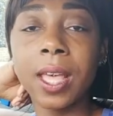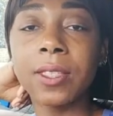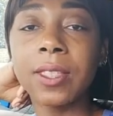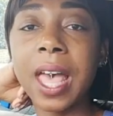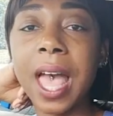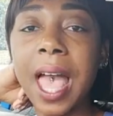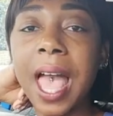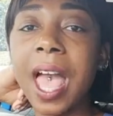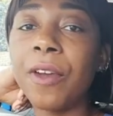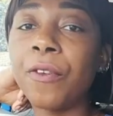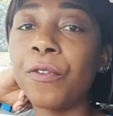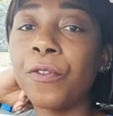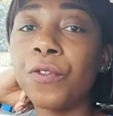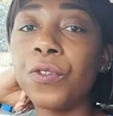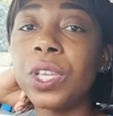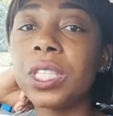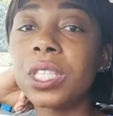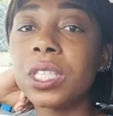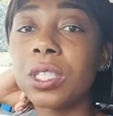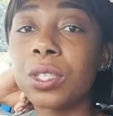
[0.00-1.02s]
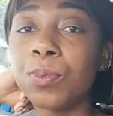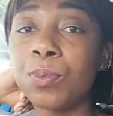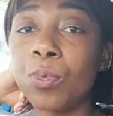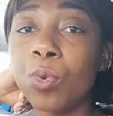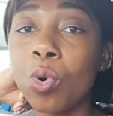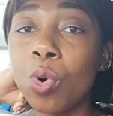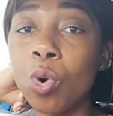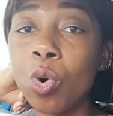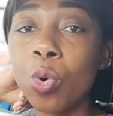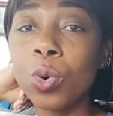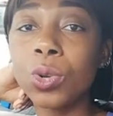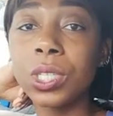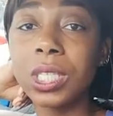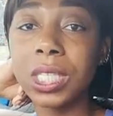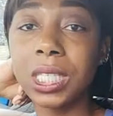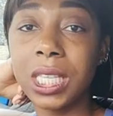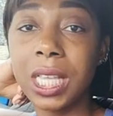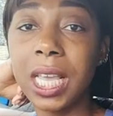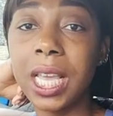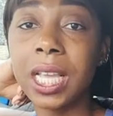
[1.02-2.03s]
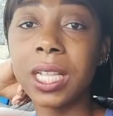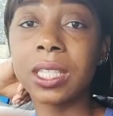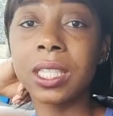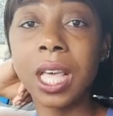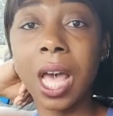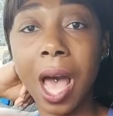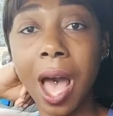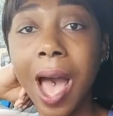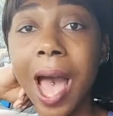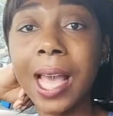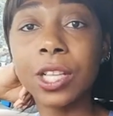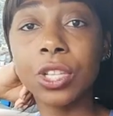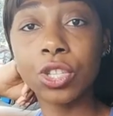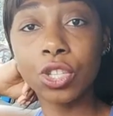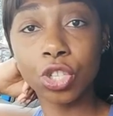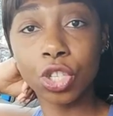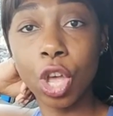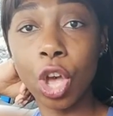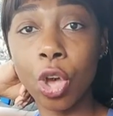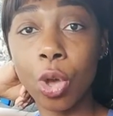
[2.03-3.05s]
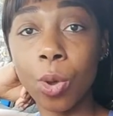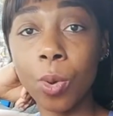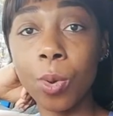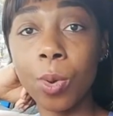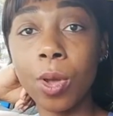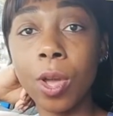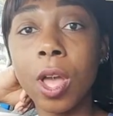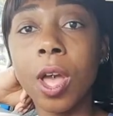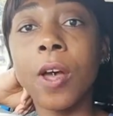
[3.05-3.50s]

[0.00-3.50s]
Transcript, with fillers: that every small seed that I sow